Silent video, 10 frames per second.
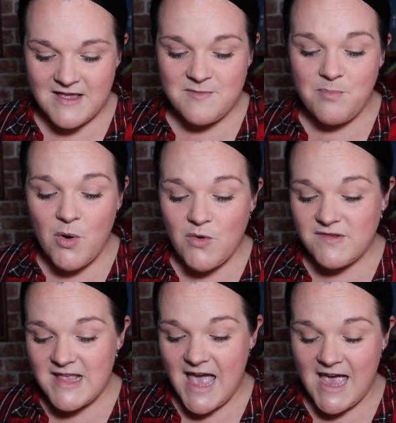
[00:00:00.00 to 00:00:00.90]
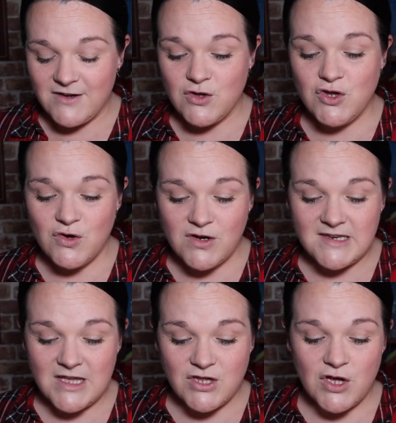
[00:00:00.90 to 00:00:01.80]
this boar's head sugar
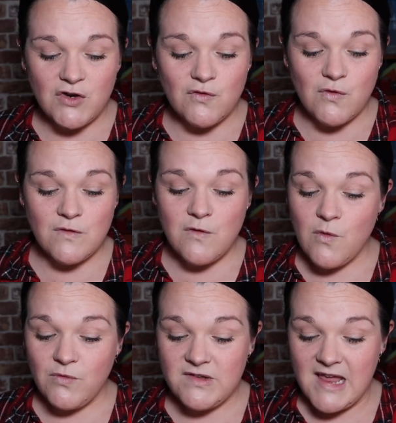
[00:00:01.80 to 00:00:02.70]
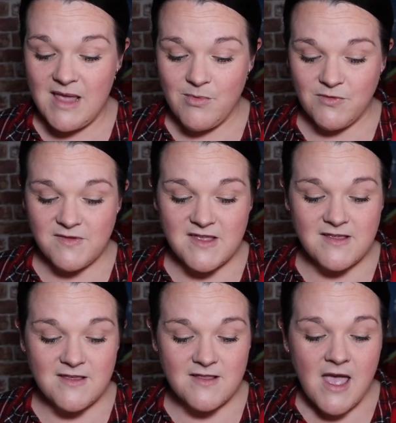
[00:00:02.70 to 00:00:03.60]
dish adorns all the tables.
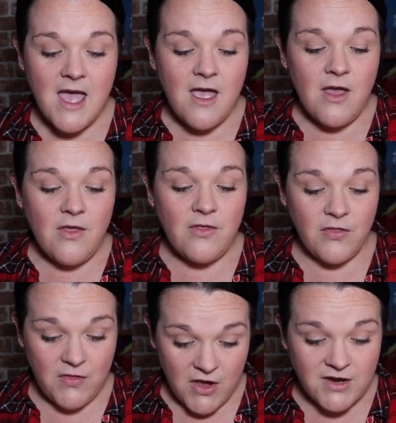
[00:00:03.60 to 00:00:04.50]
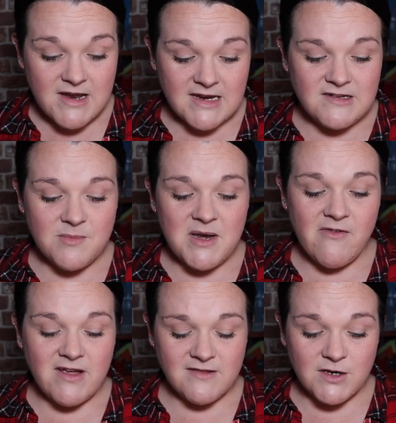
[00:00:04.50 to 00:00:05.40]
This is the third item in
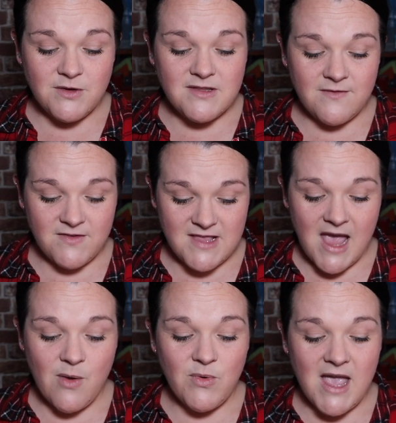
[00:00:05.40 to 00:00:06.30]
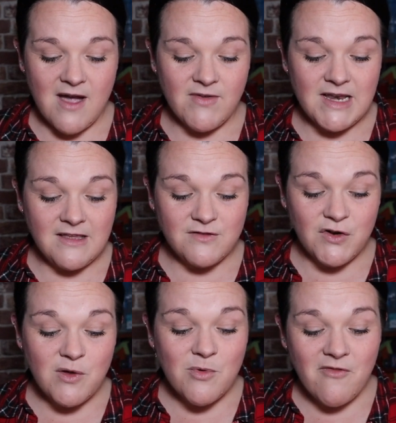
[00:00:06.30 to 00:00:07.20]
our exclusive set, and we have at least
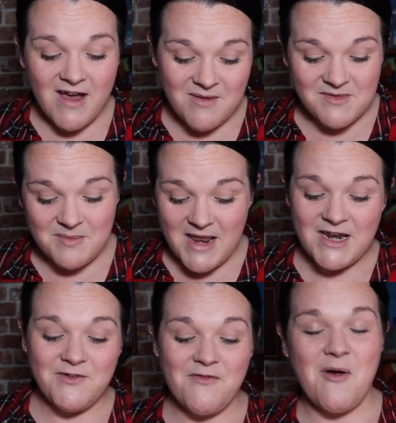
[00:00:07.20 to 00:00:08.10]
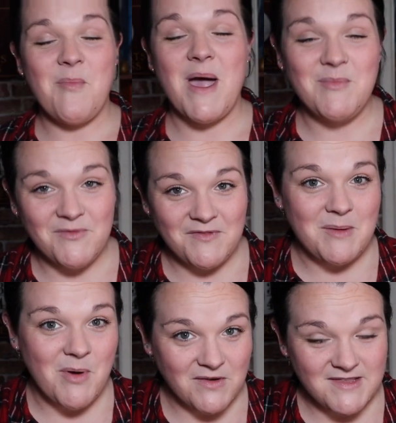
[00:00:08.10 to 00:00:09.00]
two more items planned for our bi-monthly
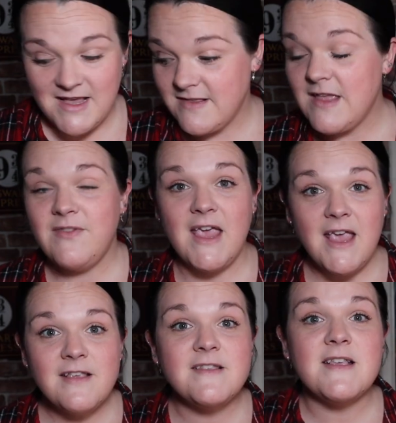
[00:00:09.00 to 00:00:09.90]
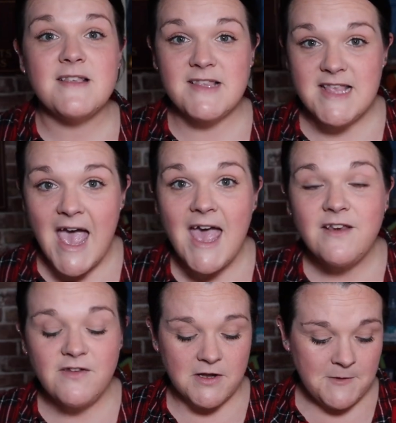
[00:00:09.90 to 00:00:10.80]
boxes. This
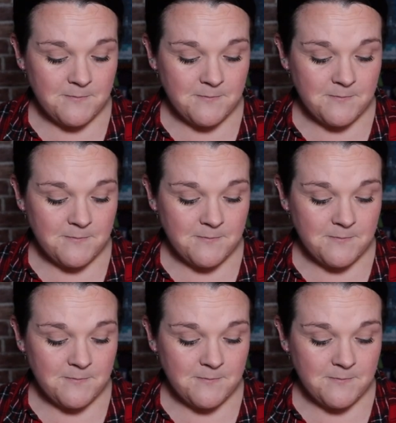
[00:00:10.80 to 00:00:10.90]
set,